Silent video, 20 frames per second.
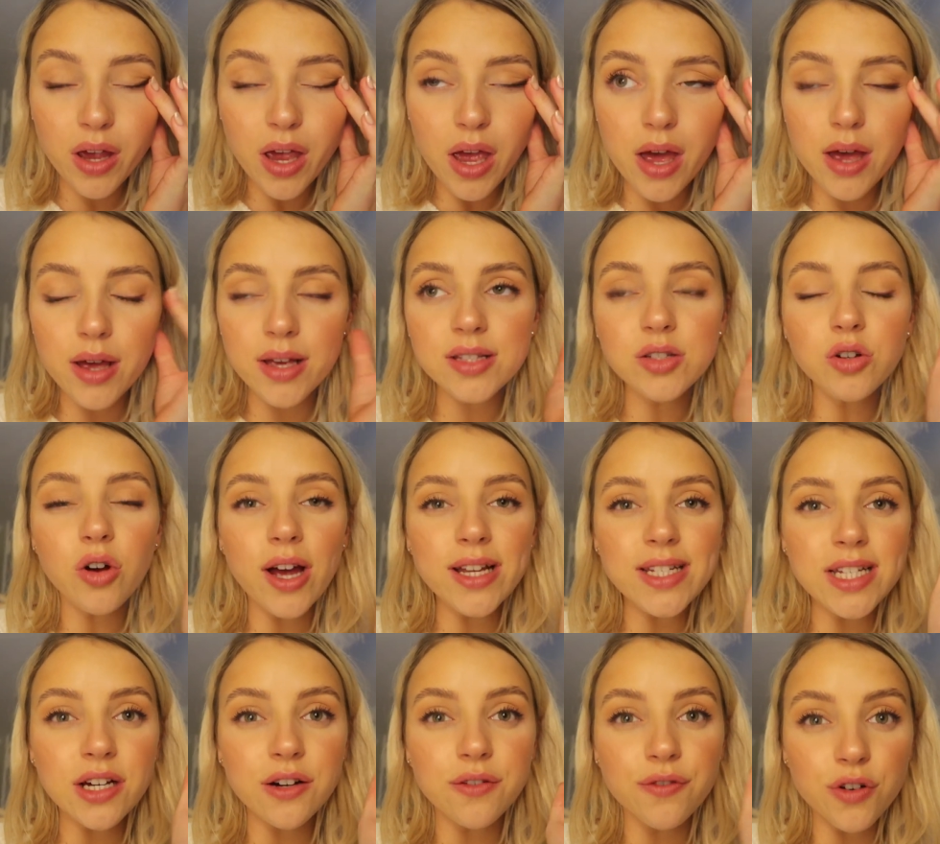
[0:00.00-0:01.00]
It's not
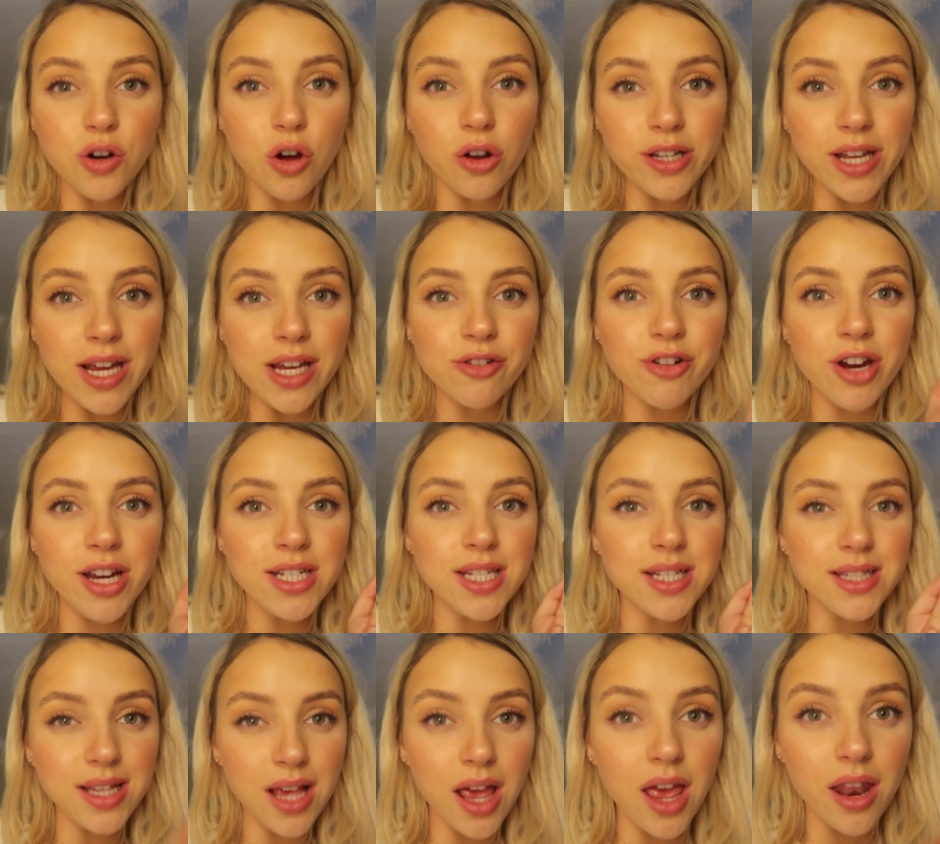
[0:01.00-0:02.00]
ideal for content
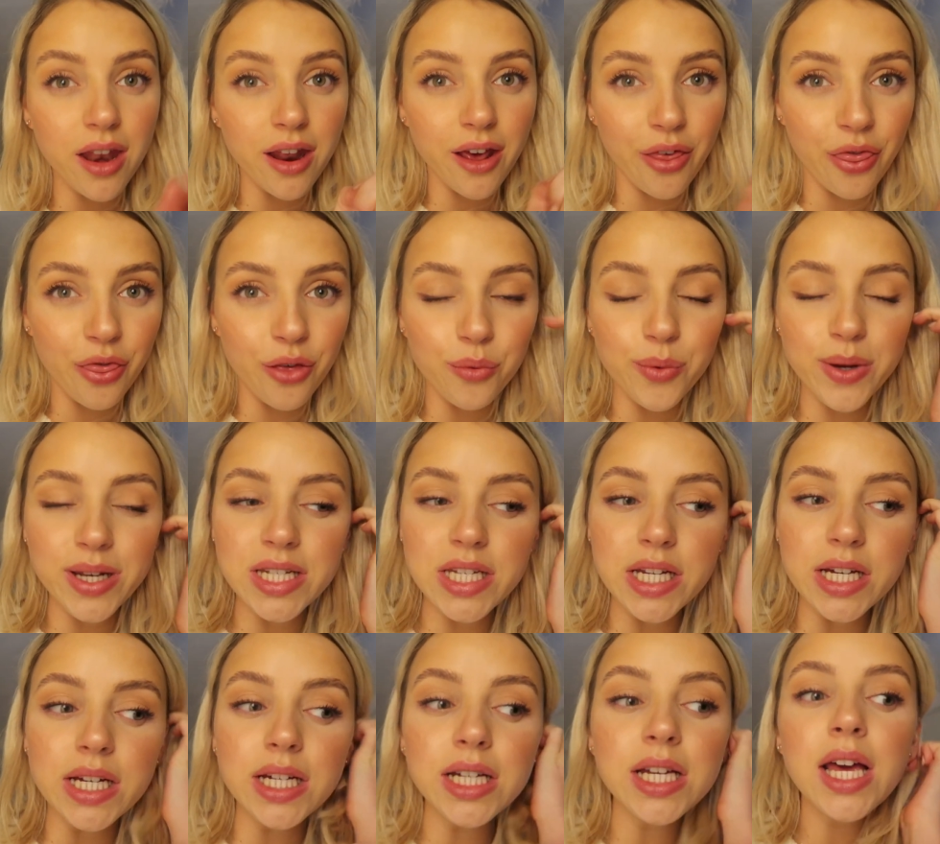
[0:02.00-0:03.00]
creators in the
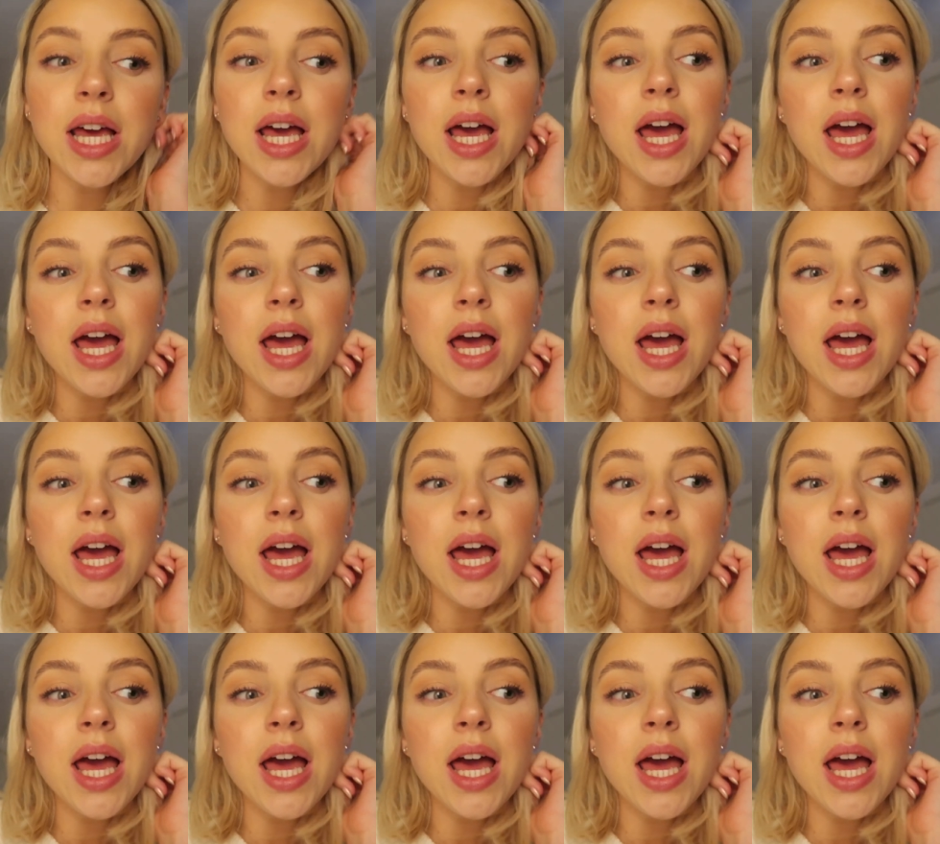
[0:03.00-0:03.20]
winter.